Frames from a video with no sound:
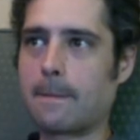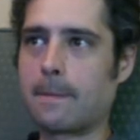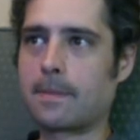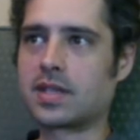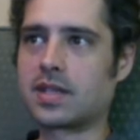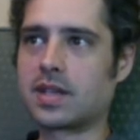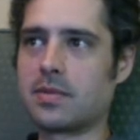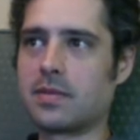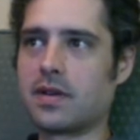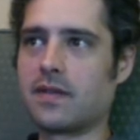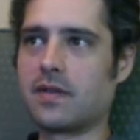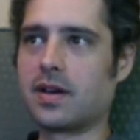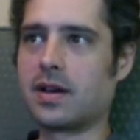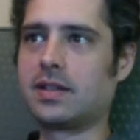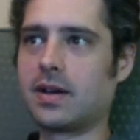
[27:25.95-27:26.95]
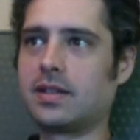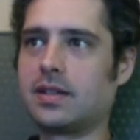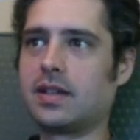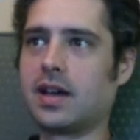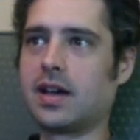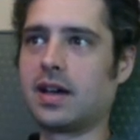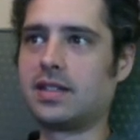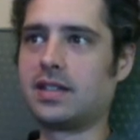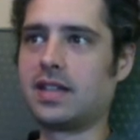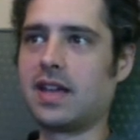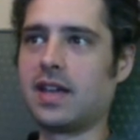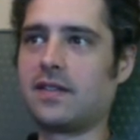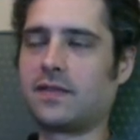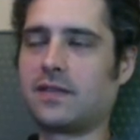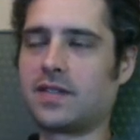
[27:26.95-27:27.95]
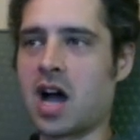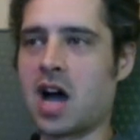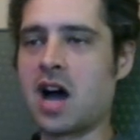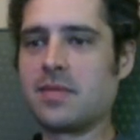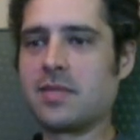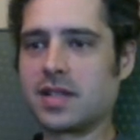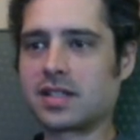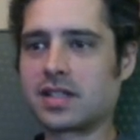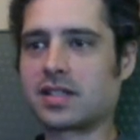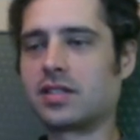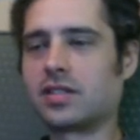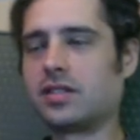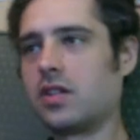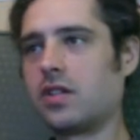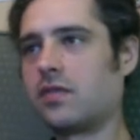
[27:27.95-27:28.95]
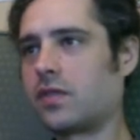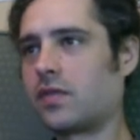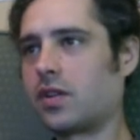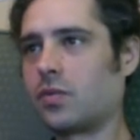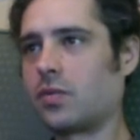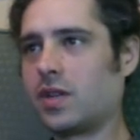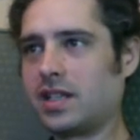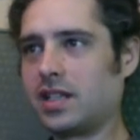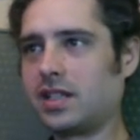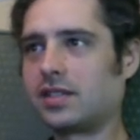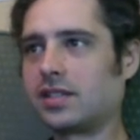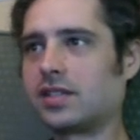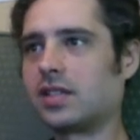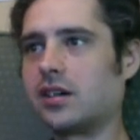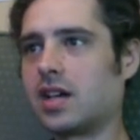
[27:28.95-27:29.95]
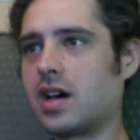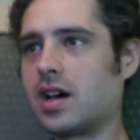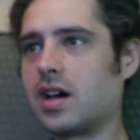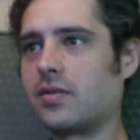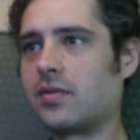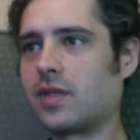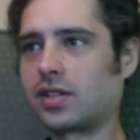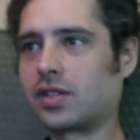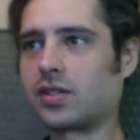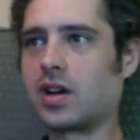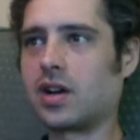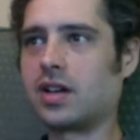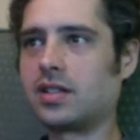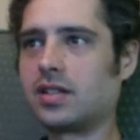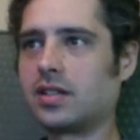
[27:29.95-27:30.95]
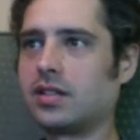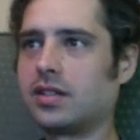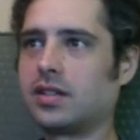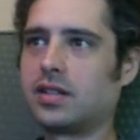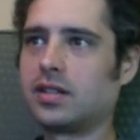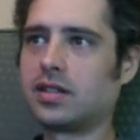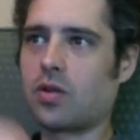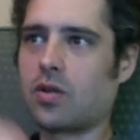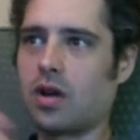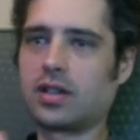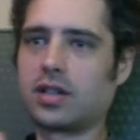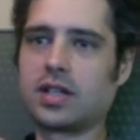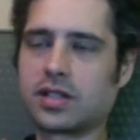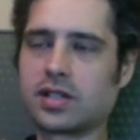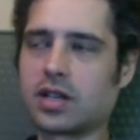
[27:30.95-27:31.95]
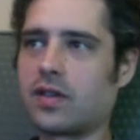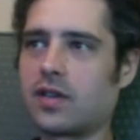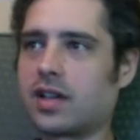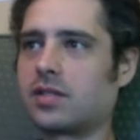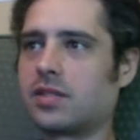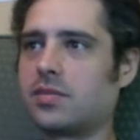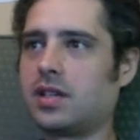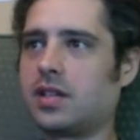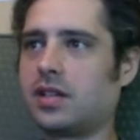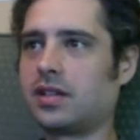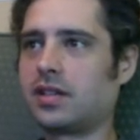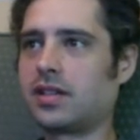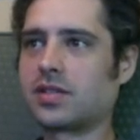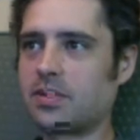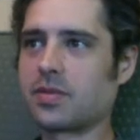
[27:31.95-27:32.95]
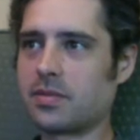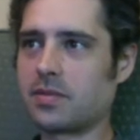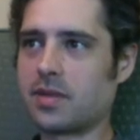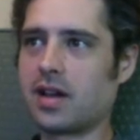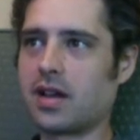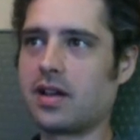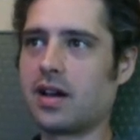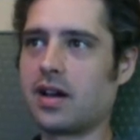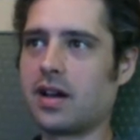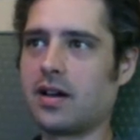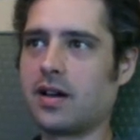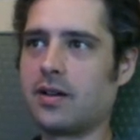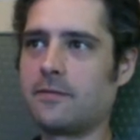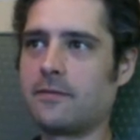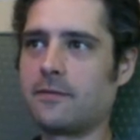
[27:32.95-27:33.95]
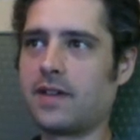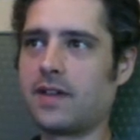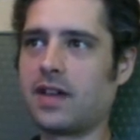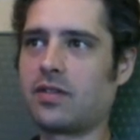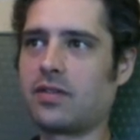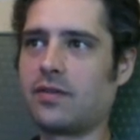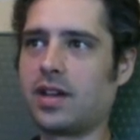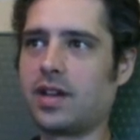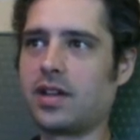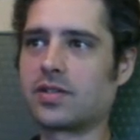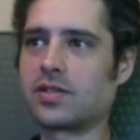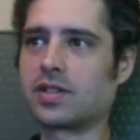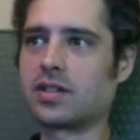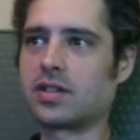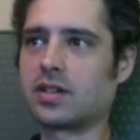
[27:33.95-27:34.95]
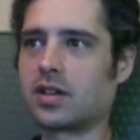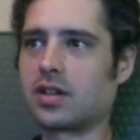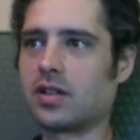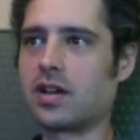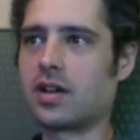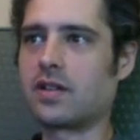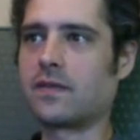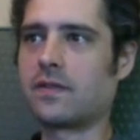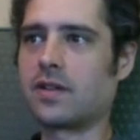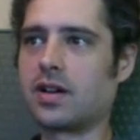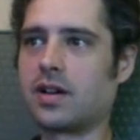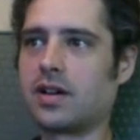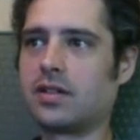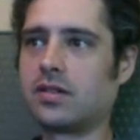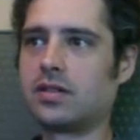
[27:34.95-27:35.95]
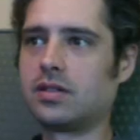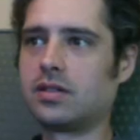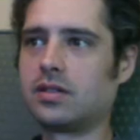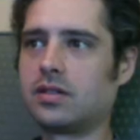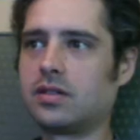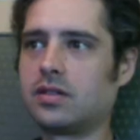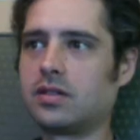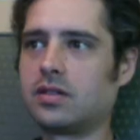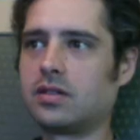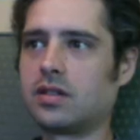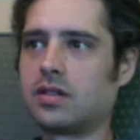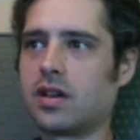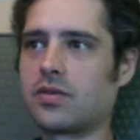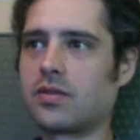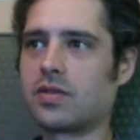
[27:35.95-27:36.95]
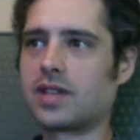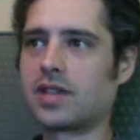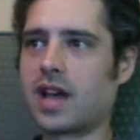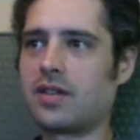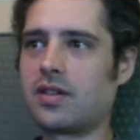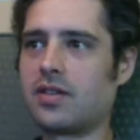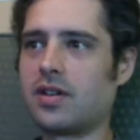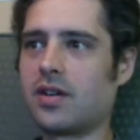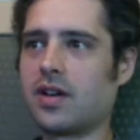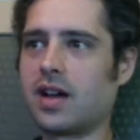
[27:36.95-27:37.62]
some of Dave Thomas, known for Wendy's restaurant. Quality is our recipe. That's one of my favorite videos. I took a lot of other ones. I don't know.